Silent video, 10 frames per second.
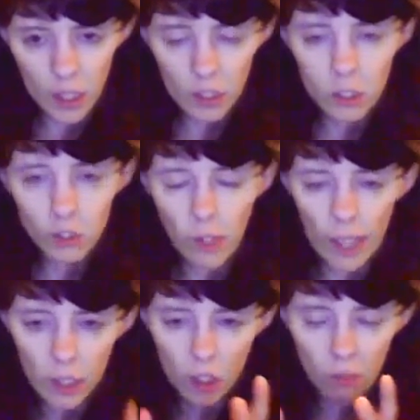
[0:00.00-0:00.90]
I still
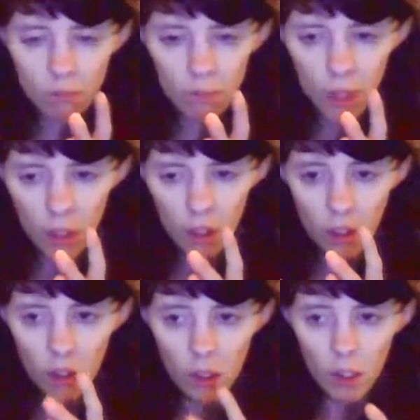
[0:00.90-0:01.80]
rate them,
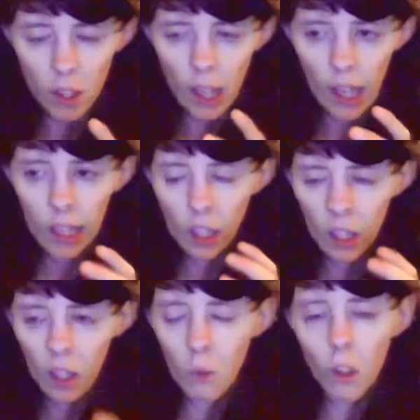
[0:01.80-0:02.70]
and
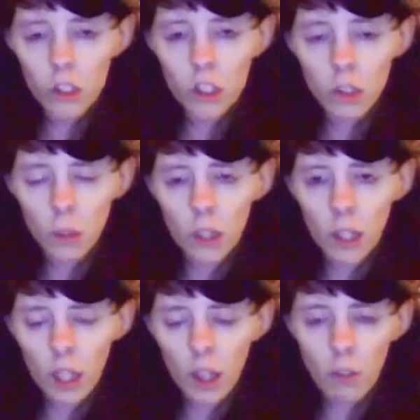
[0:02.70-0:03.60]
I like watching them when
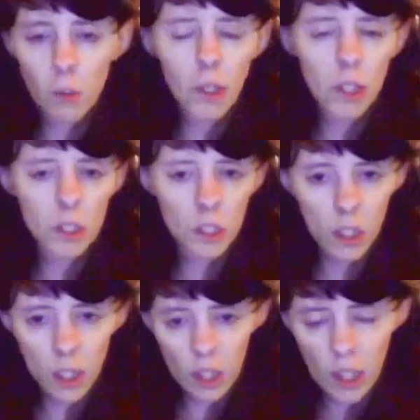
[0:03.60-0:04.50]
they're repeated.
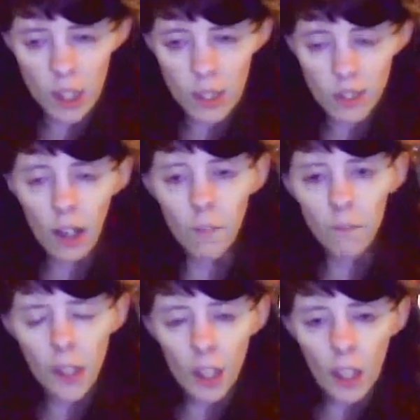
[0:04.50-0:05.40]
So,
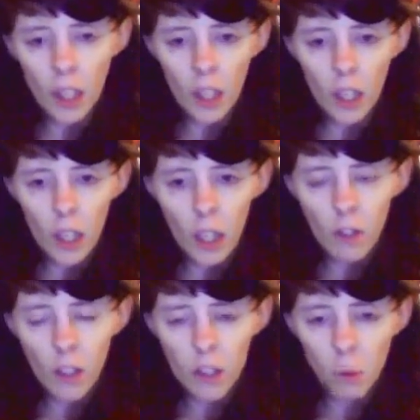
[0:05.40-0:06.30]

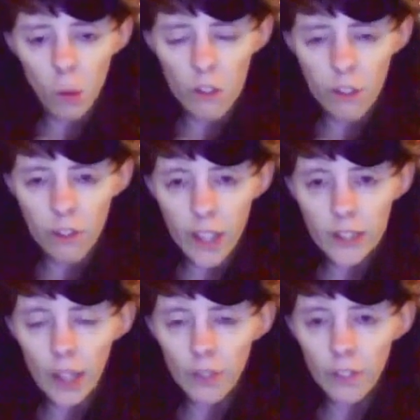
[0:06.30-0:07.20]
Red Dwarf,
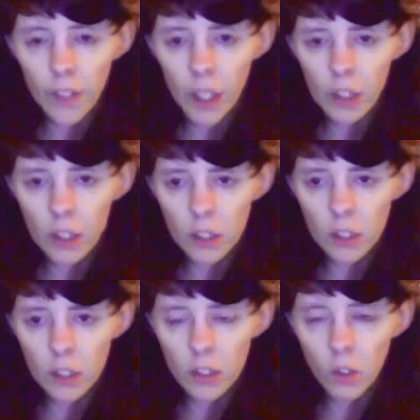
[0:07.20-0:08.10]
there's other things.
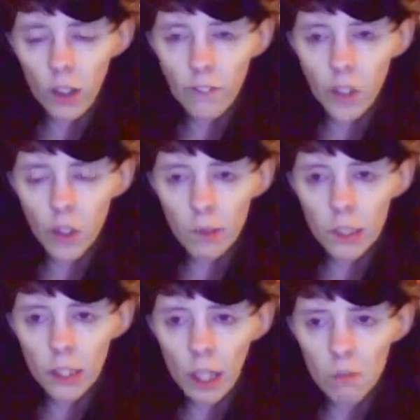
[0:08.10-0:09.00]
There's quite a few
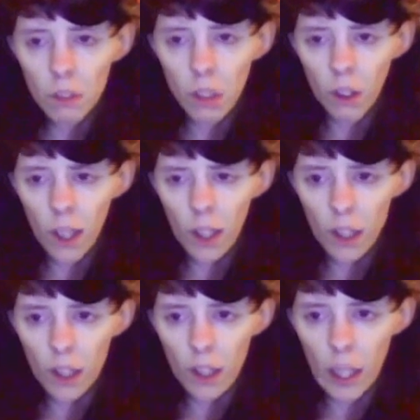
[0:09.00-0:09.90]
comedies I don't like,
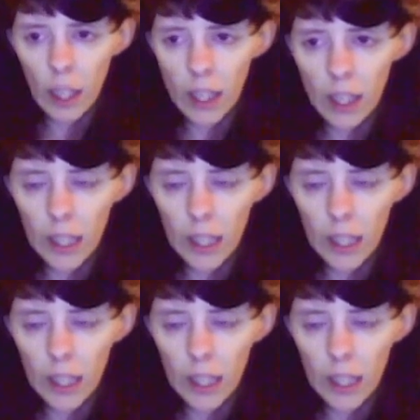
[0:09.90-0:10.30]
Well,